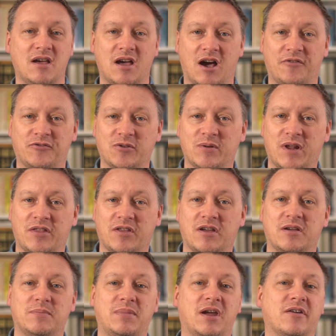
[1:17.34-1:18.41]
After another
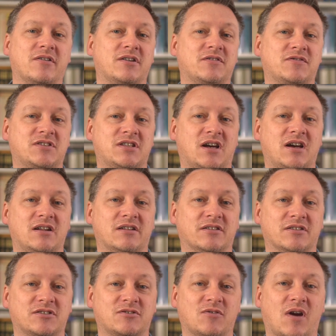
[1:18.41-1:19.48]
period of
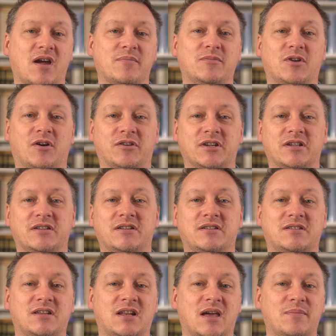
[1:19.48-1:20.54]
silence, Graham nodded
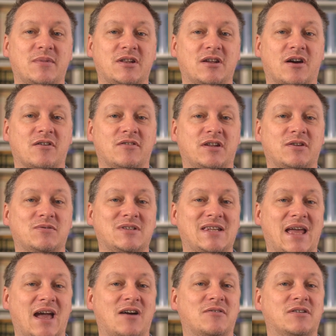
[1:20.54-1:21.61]
to let me know that he was
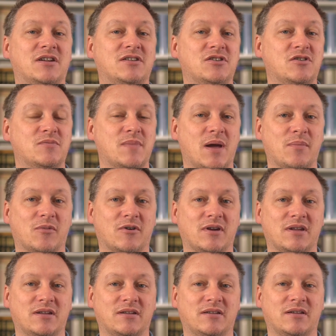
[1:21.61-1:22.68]
now in a new
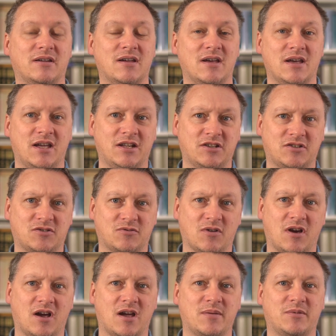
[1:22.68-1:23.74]
memory. He
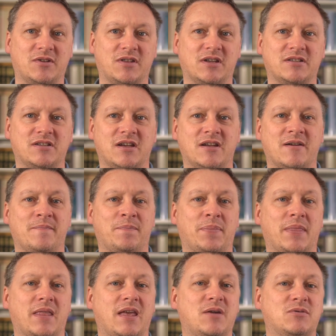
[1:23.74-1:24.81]
described that
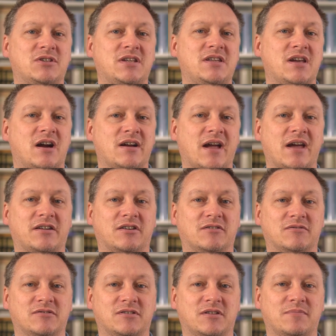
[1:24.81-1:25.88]
he was a young
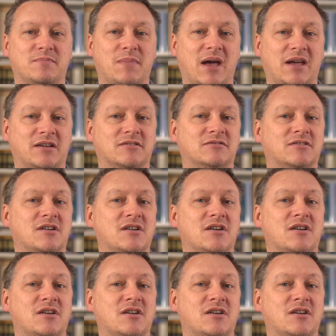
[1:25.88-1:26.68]
adult, male,